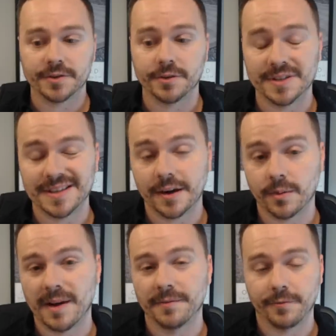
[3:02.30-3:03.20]
to stick
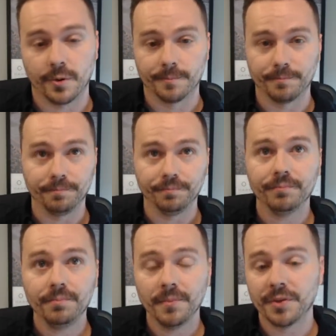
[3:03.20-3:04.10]
around for
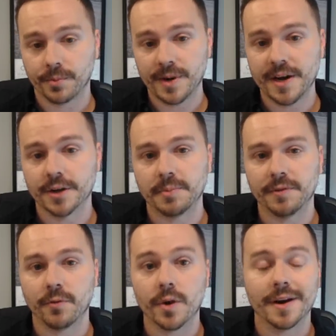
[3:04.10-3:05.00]
3 years
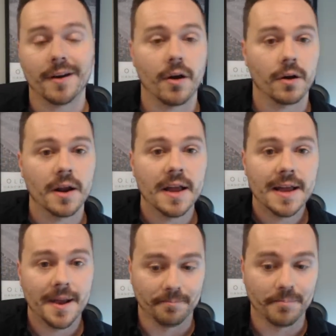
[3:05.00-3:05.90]
before there are
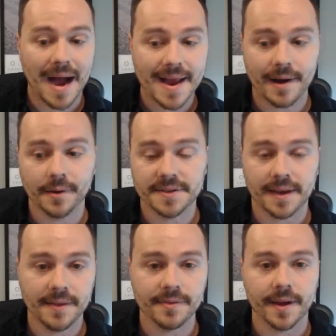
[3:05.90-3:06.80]
buyouts
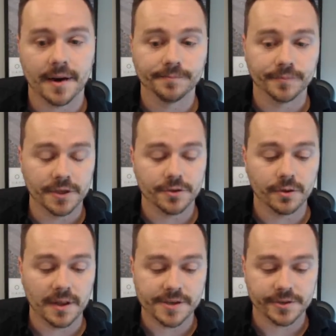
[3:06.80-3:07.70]
in there. The two
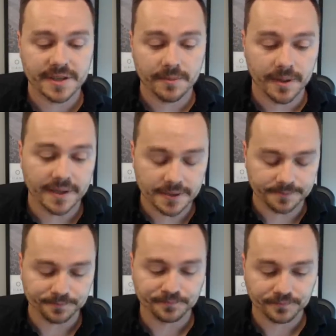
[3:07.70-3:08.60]
Glazer siblings
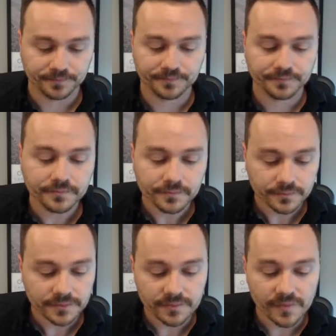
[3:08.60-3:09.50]

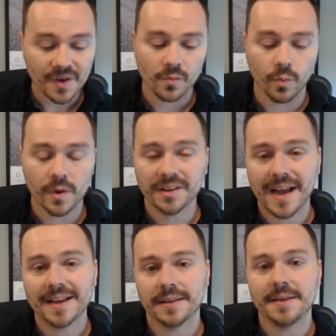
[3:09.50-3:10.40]
will
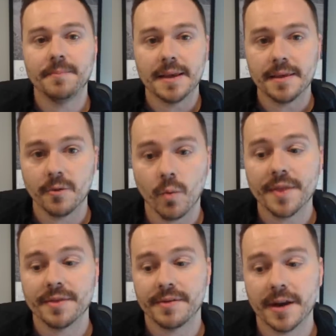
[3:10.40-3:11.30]
likely be the
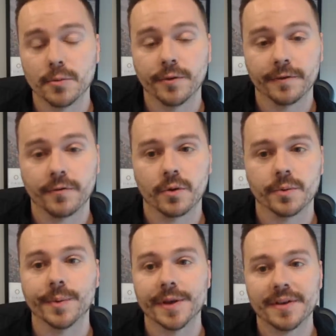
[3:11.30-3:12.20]
one that they are moving
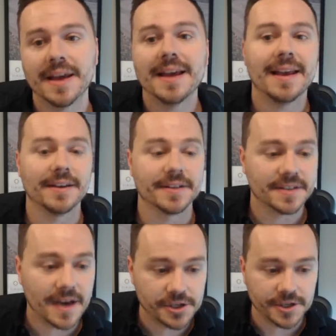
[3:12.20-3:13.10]
forward with in
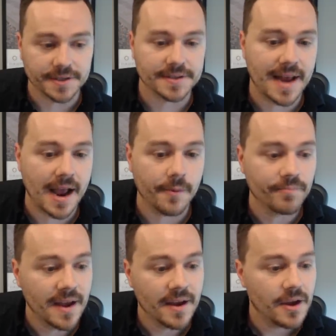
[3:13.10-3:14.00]
discussions. Now,
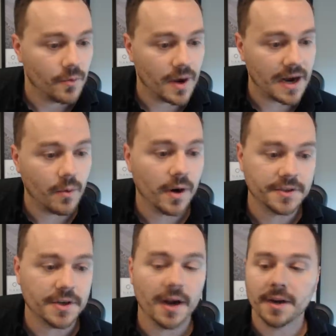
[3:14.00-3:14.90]
what I want
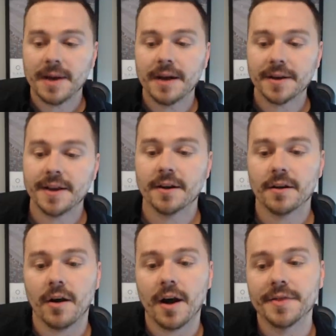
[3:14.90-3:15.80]
to talk about
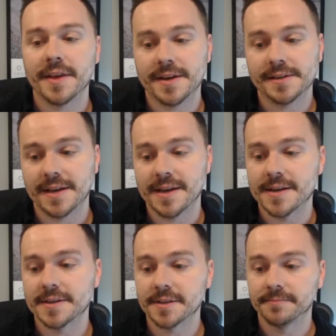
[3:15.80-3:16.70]
here on this
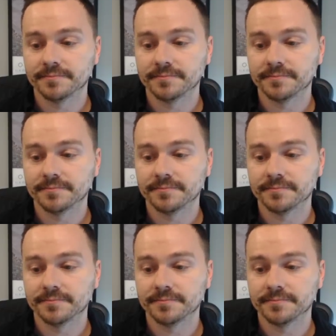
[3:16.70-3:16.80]
is